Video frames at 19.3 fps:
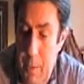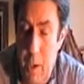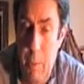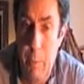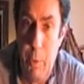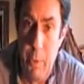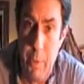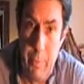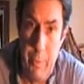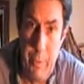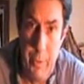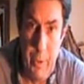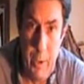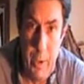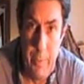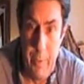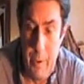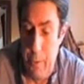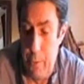no more than
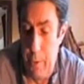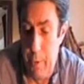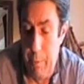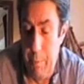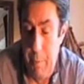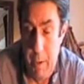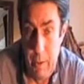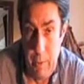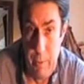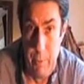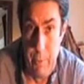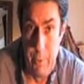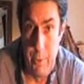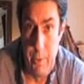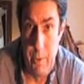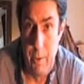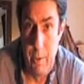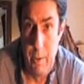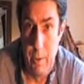500
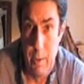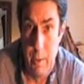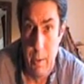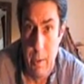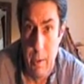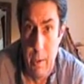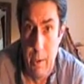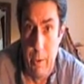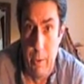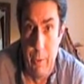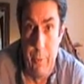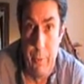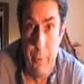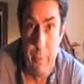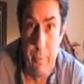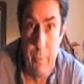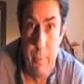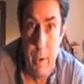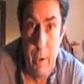mils
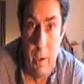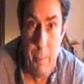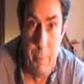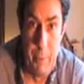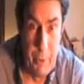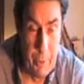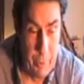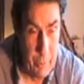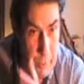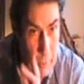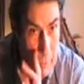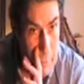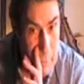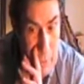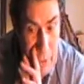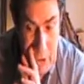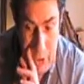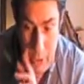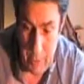of almond oil,
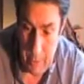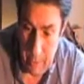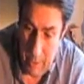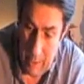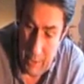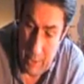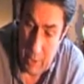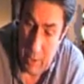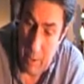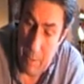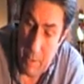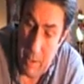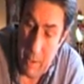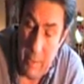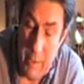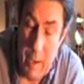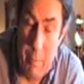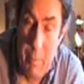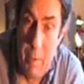which is actually
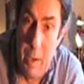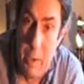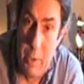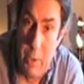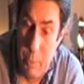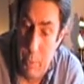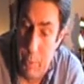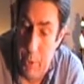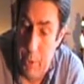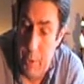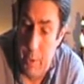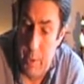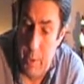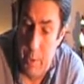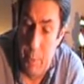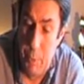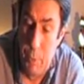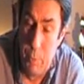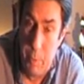about that much, which is
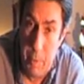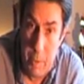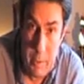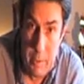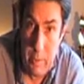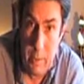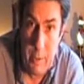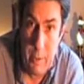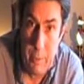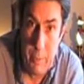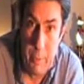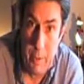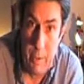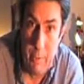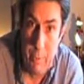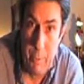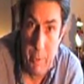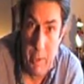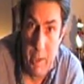the small bottle you can
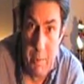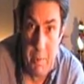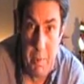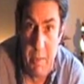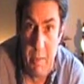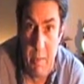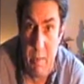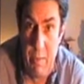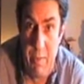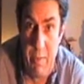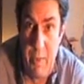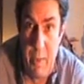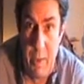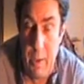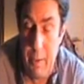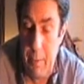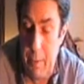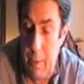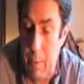get from a chemist for a
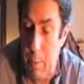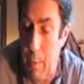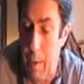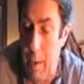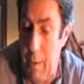fiver or